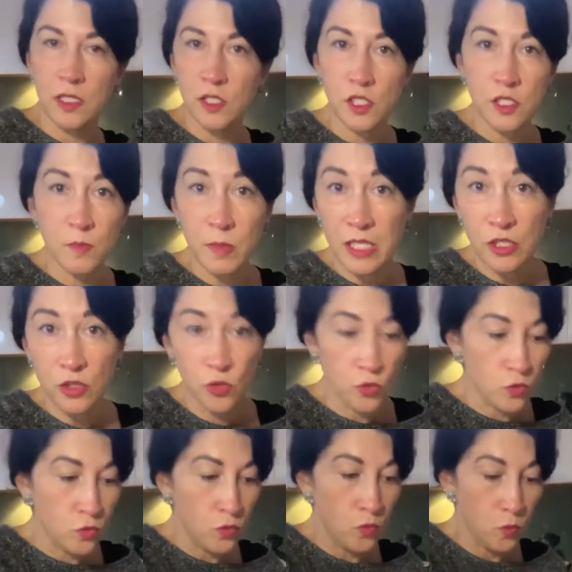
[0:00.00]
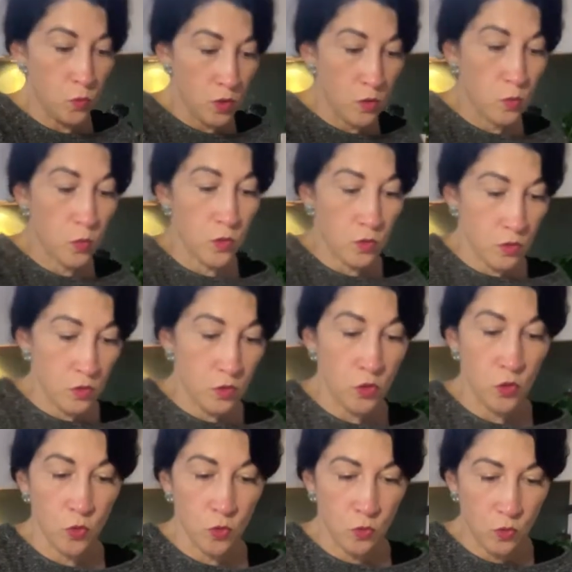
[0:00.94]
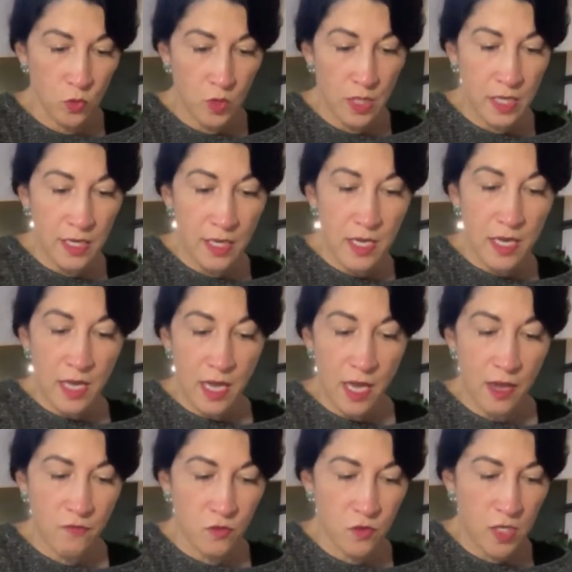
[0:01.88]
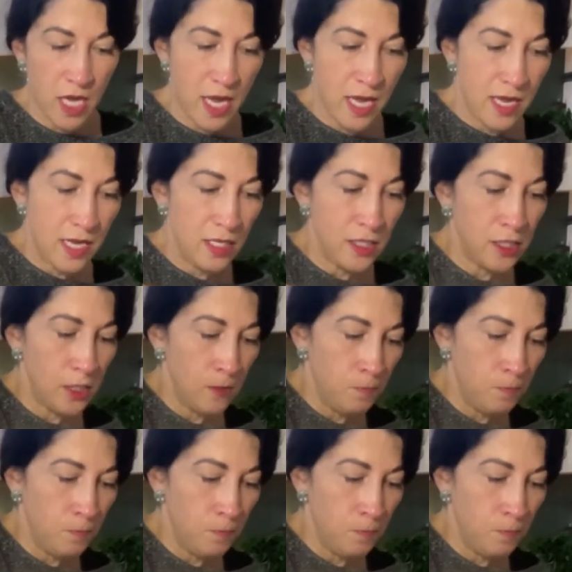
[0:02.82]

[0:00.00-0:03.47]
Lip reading: Just make do with what you have on hand.